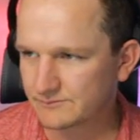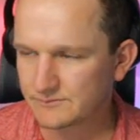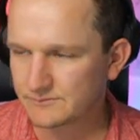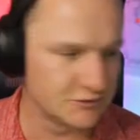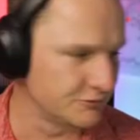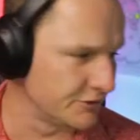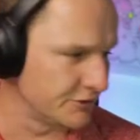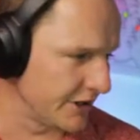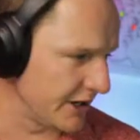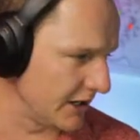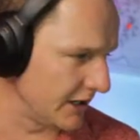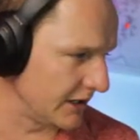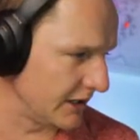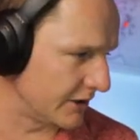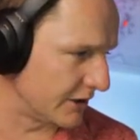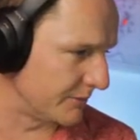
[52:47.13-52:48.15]

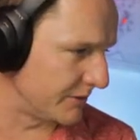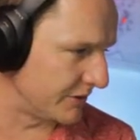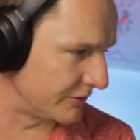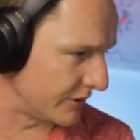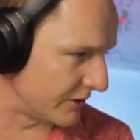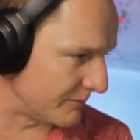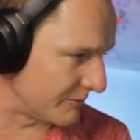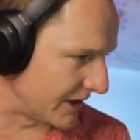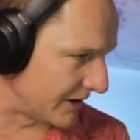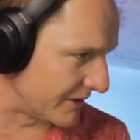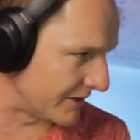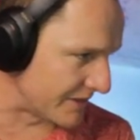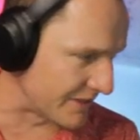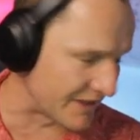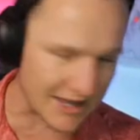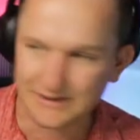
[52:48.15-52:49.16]
really got to be doing better
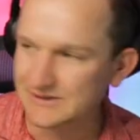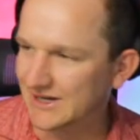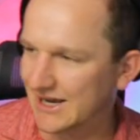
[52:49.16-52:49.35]
than that.